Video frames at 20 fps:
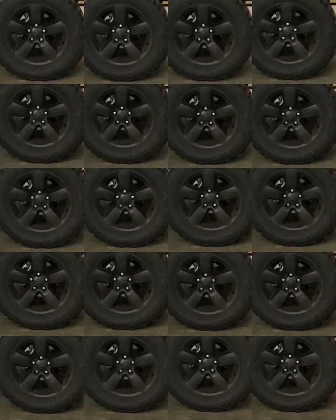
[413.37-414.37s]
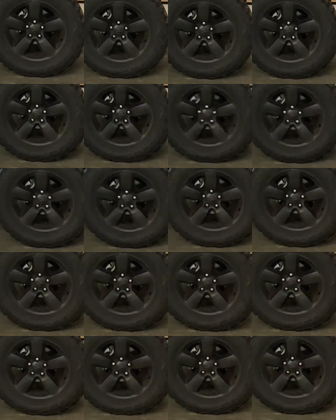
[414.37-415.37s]
I love them. And the
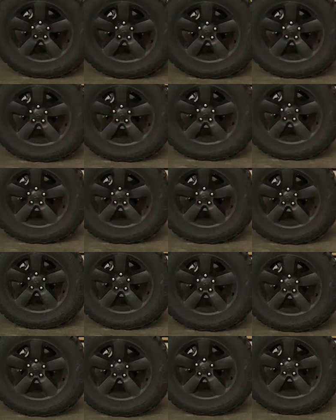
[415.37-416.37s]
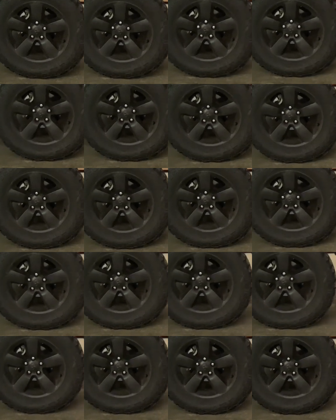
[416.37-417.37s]
last reason that I
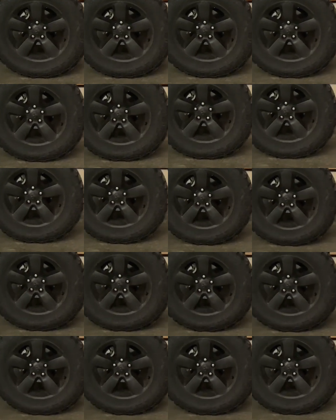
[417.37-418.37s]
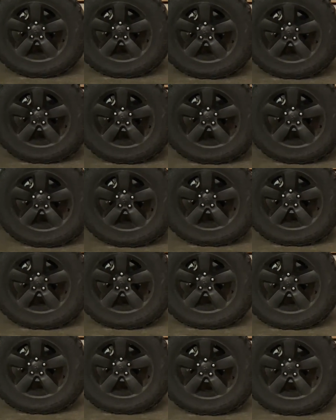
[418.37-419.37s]
would say to level your truck
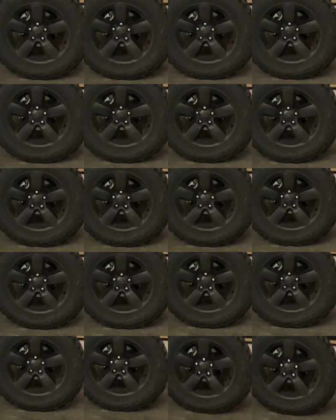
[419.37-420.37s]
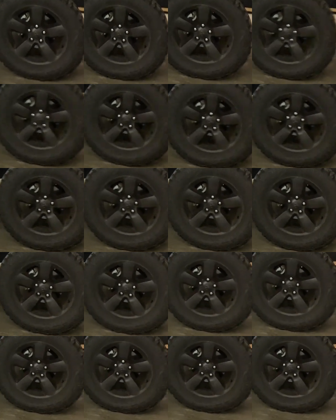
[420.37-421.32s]
versus a lift kit is I can still fit